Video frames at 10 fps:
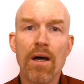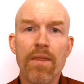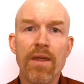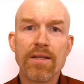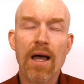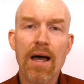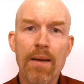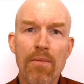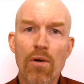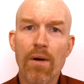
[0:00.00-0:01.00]
the
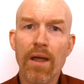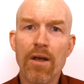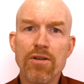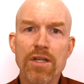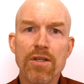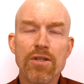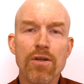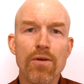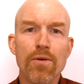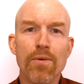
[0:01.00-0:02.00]
time or energy
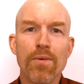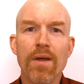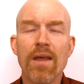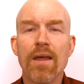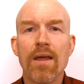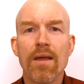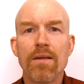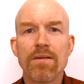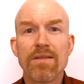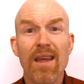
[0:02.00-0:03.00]
to
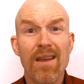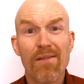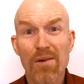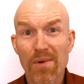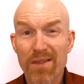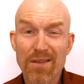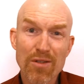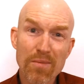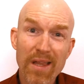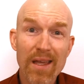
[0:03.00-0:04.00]
send everyone the
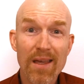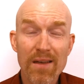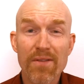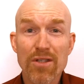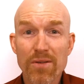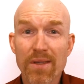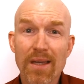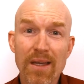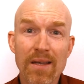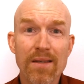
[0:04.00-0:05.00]
Zoom link
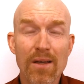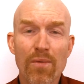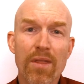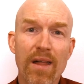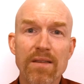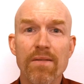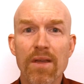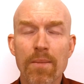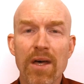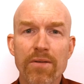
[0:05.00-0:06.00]
individually and deal with lots of
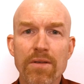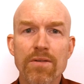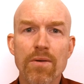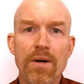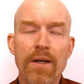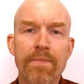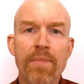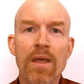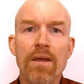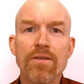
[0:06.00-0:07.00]
emails and so on.
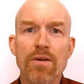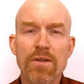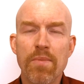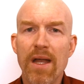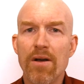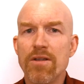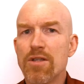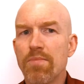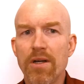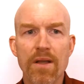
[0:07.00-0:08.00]
So it's better to
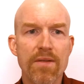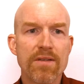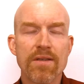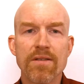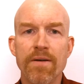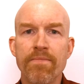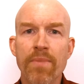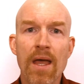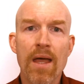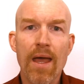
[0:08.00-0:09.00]
just put it in the system
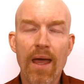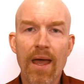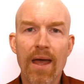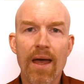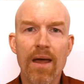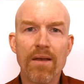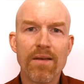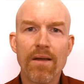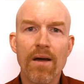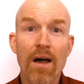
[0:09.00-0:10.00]

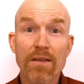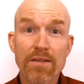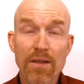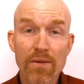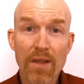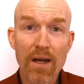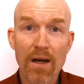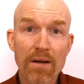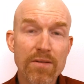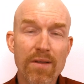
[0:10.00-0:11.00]
and I'll see you
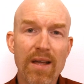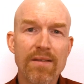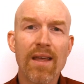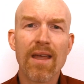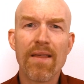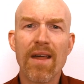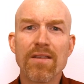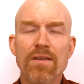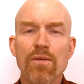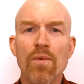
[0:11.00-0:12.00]
there. So
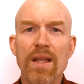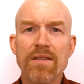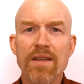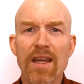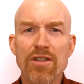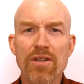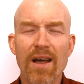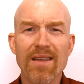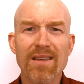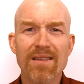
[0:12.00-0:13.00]
that's Wednesday,
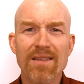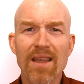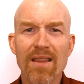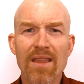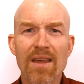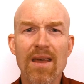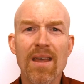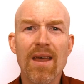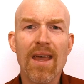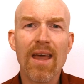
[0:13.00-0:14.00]
July 16th,
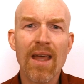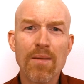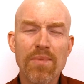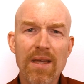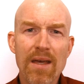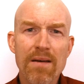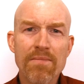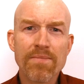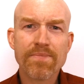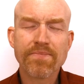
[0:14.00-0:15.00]
8
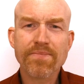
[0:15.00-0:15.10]
p.m.